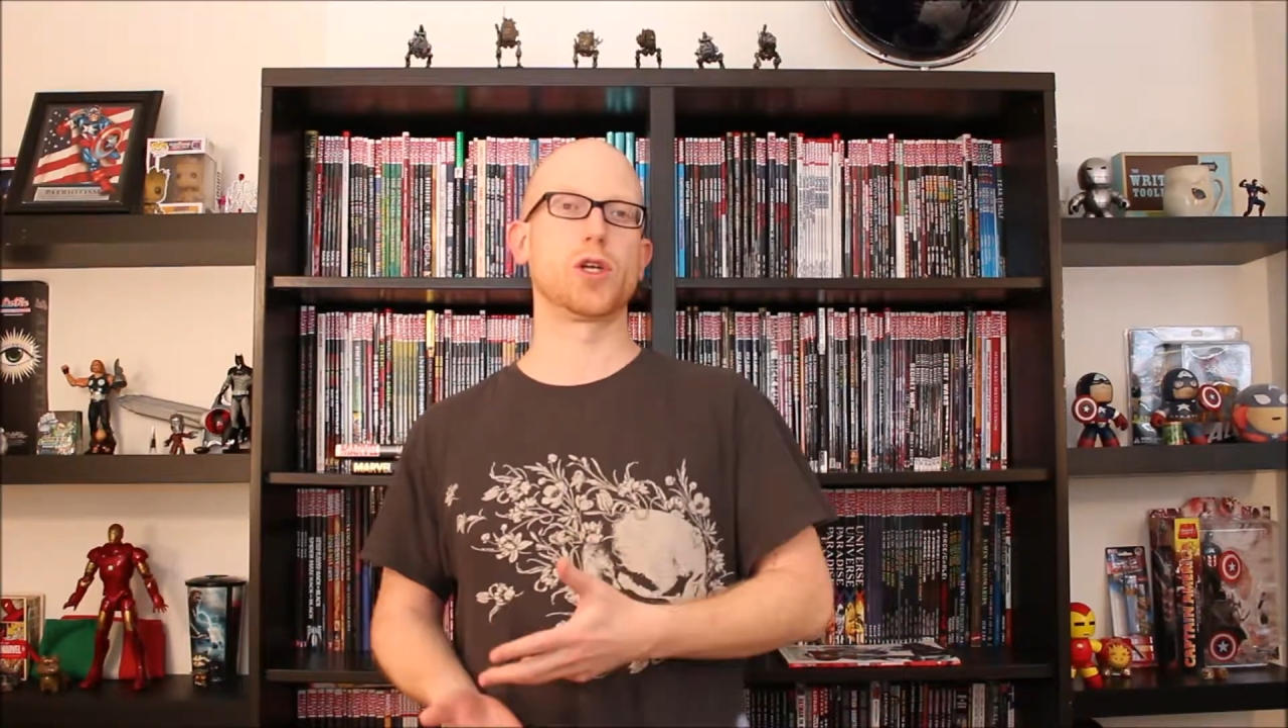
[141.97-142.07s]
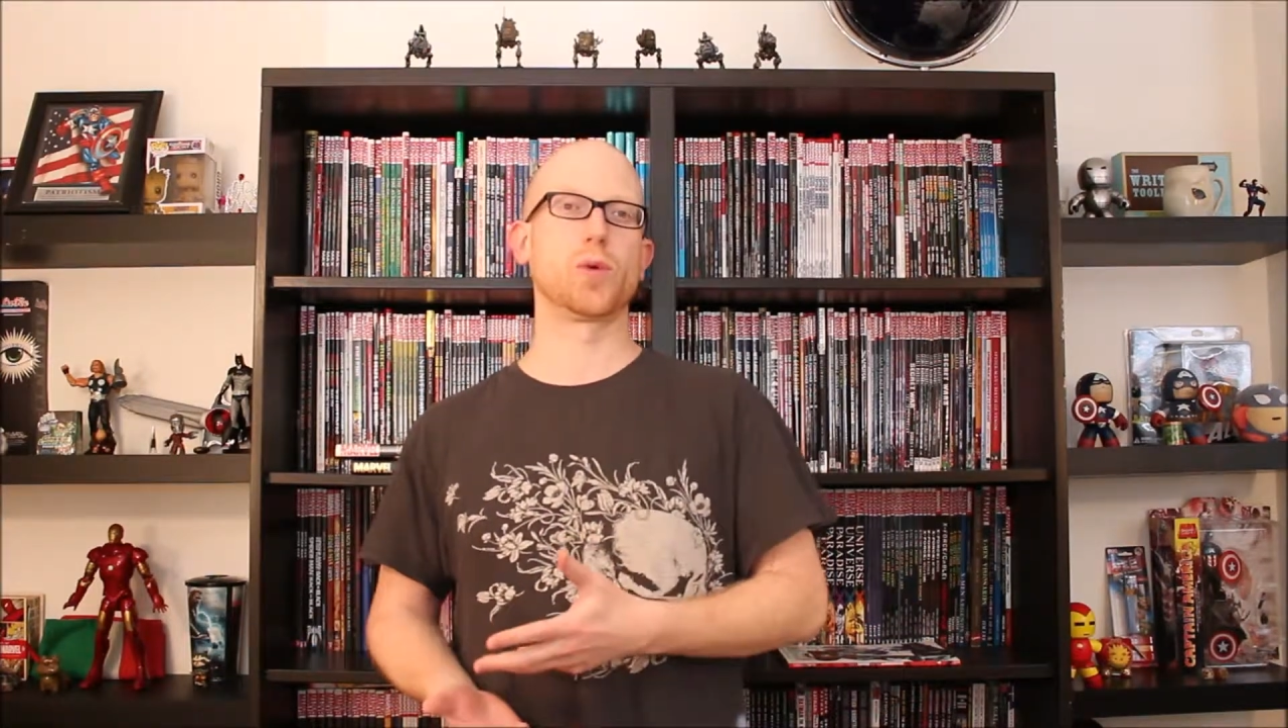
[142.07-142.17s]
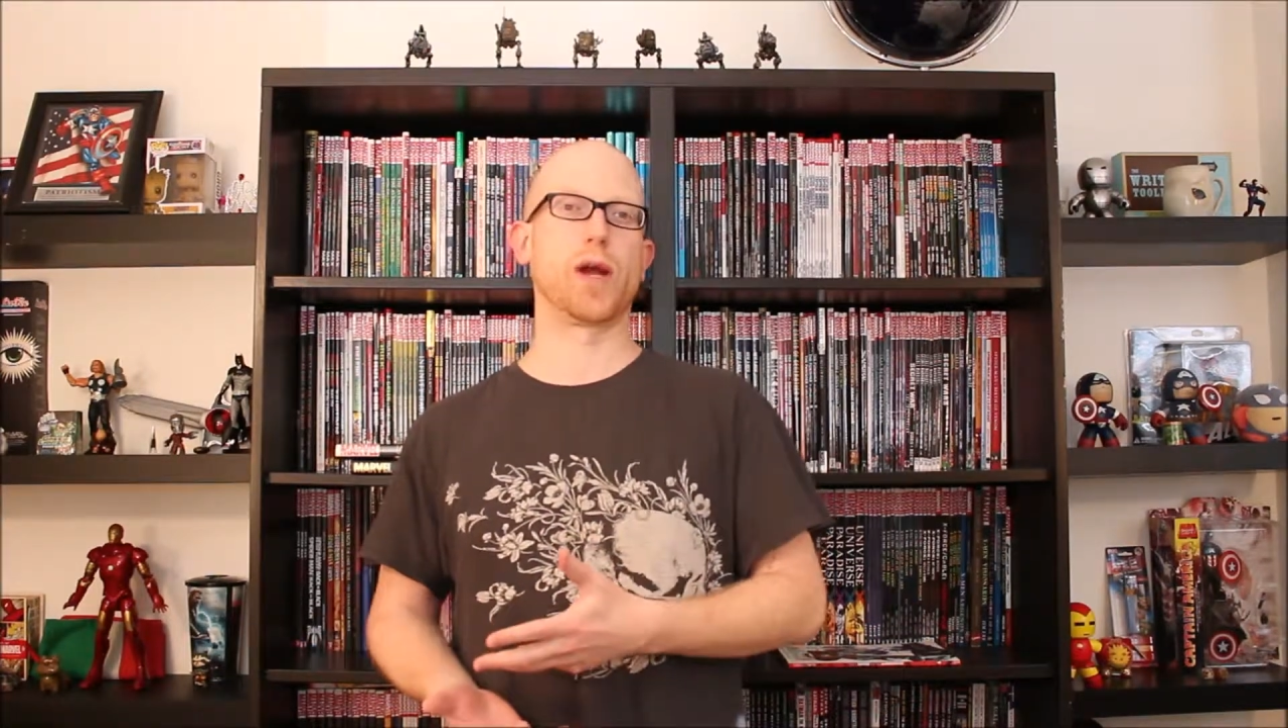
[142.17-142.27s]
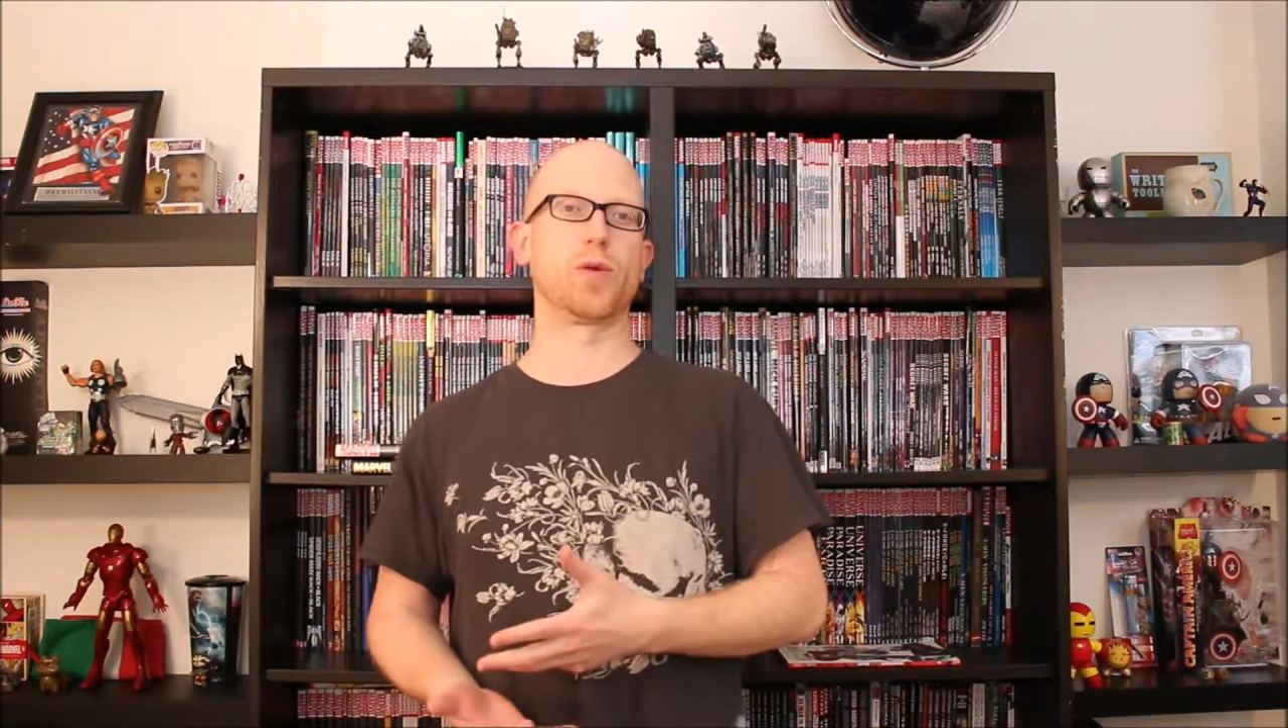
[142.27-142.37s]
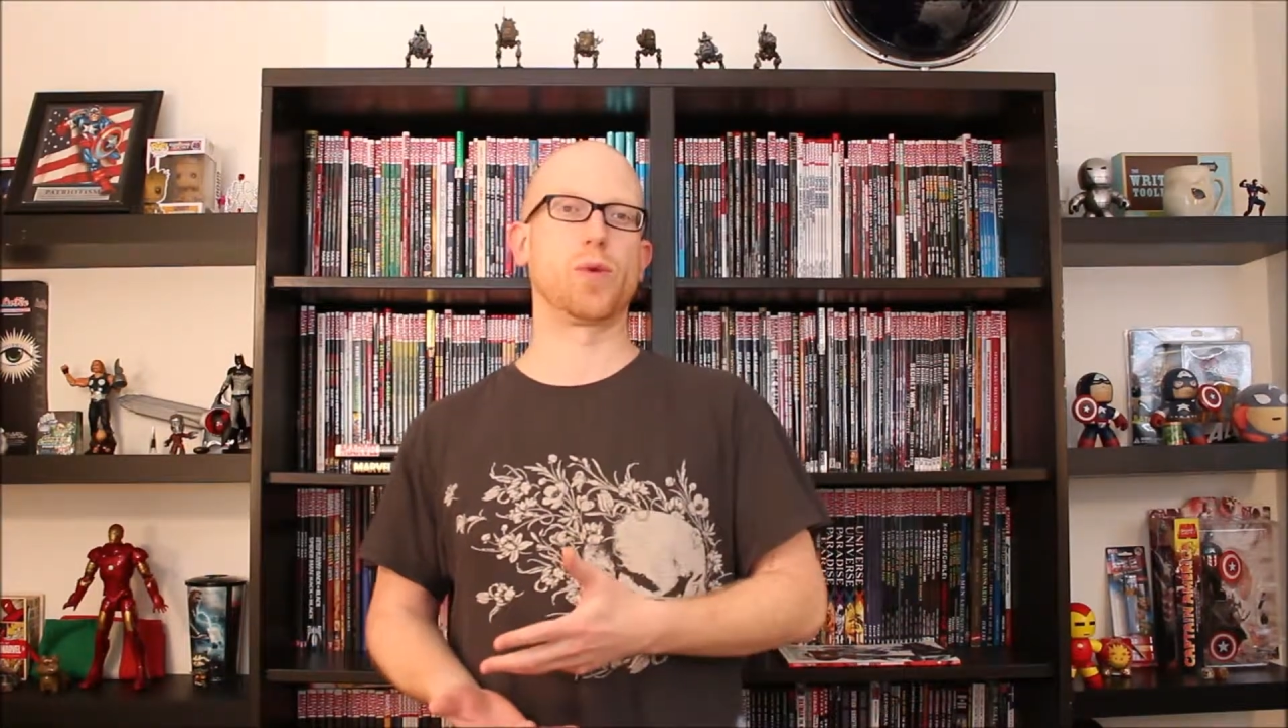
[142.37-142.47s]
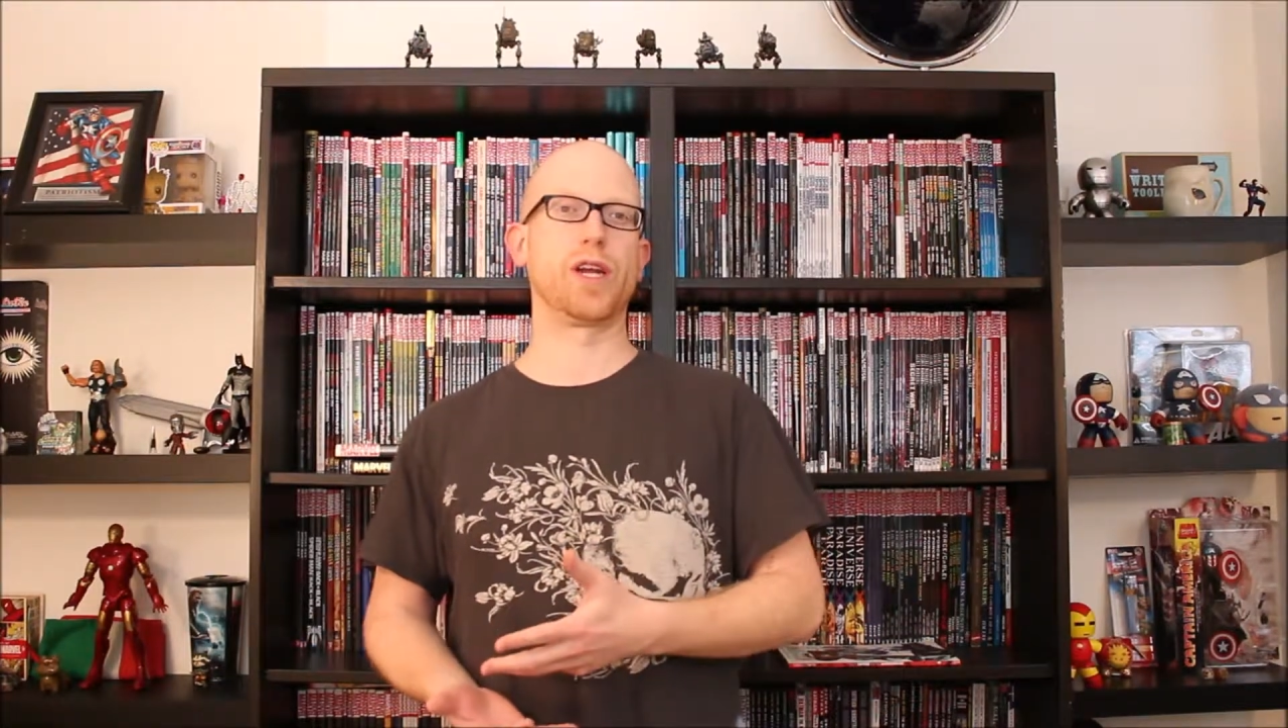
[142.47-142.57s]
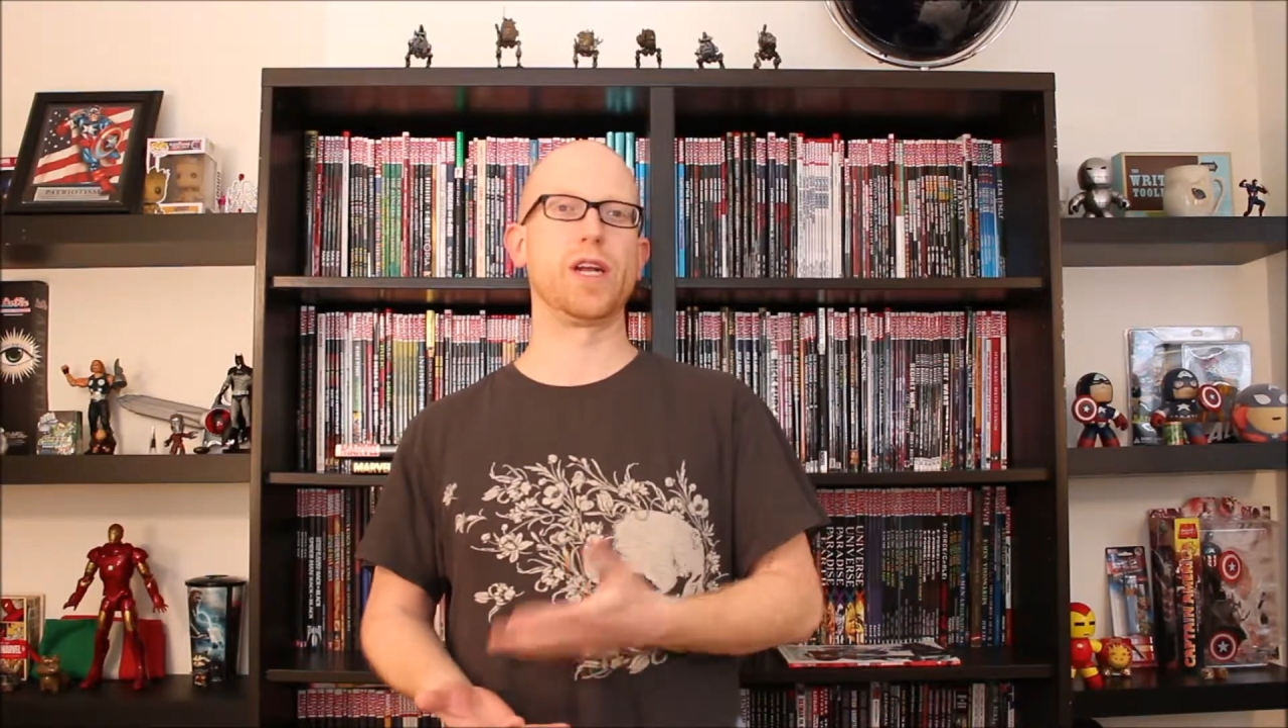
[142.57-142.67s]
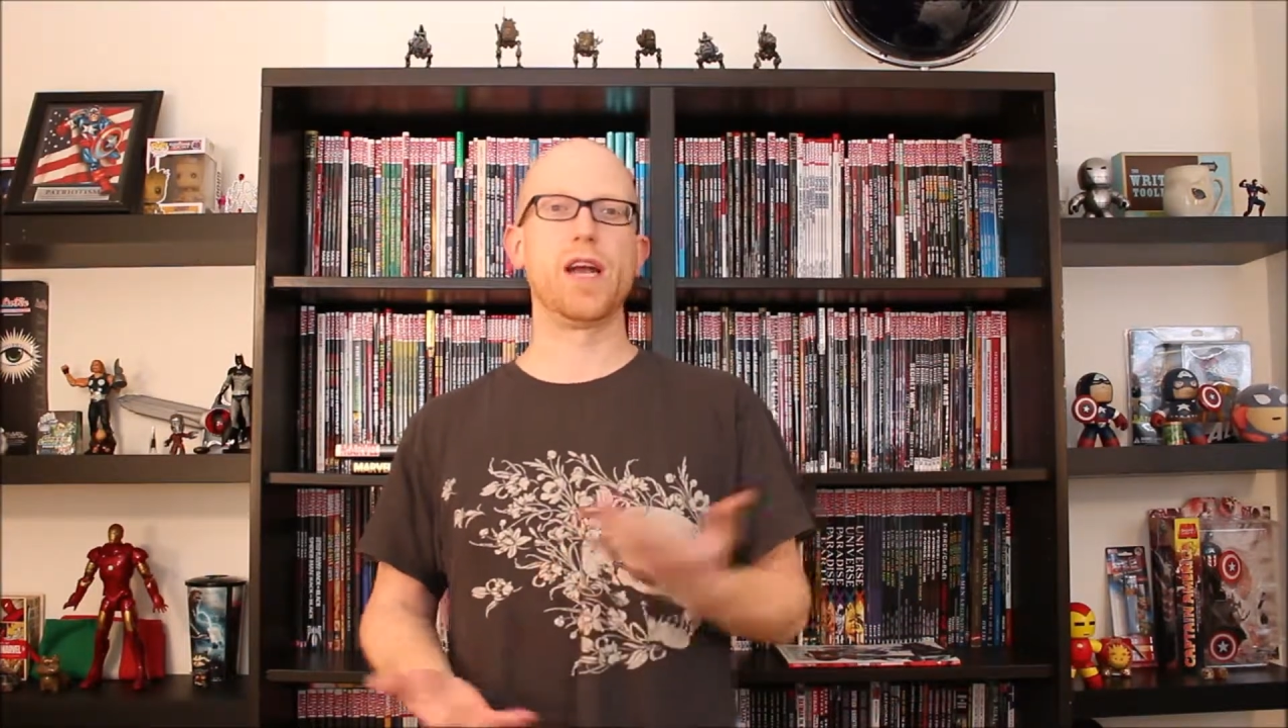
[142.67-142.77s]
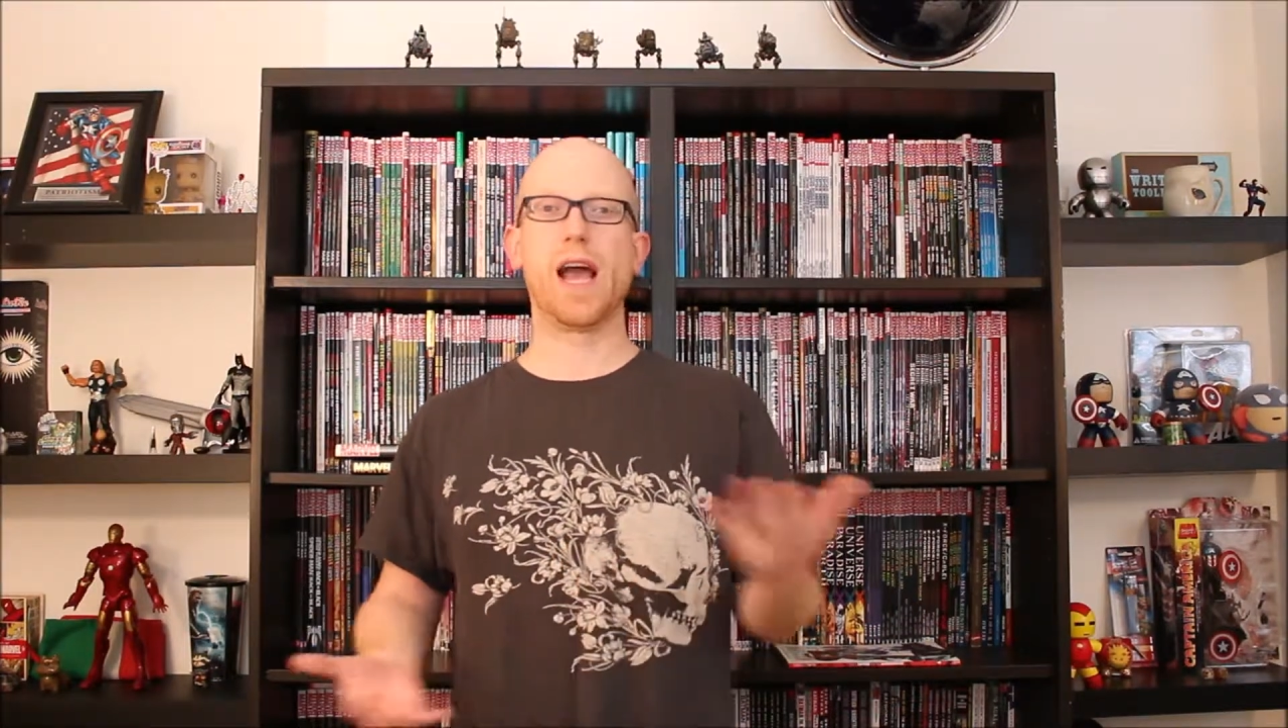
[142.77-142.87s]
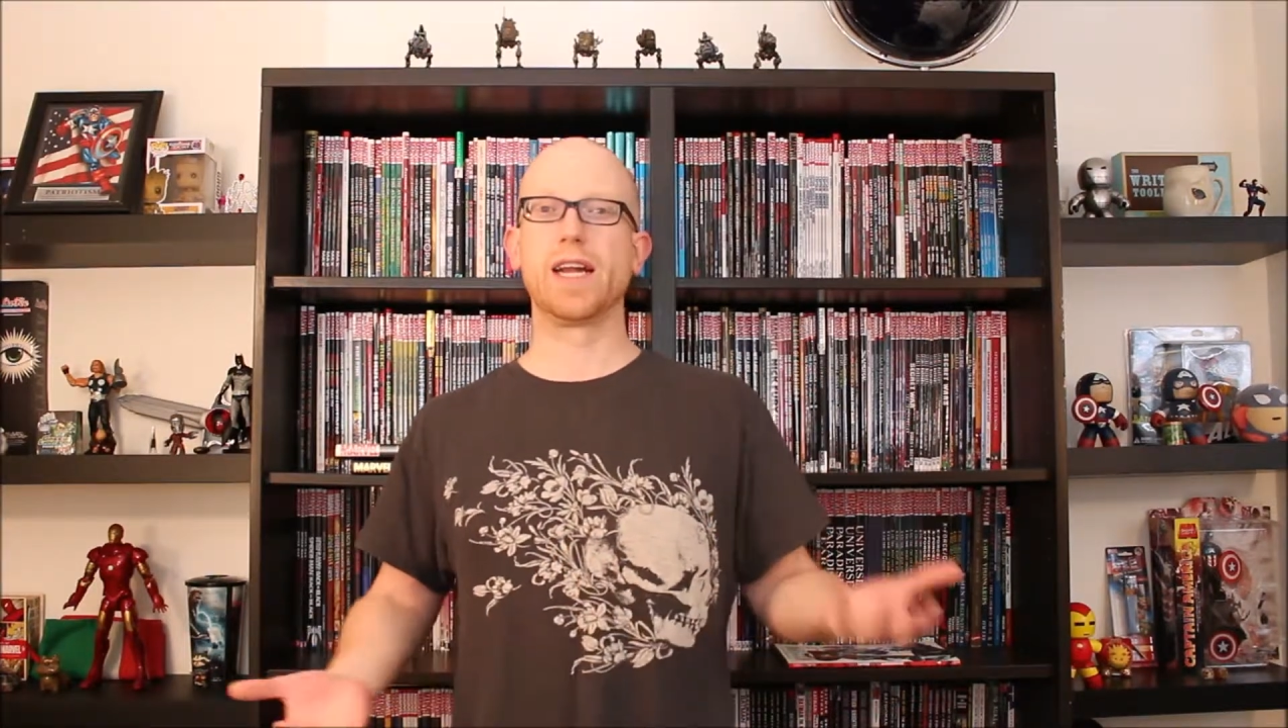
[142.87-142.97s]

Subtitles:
a great read,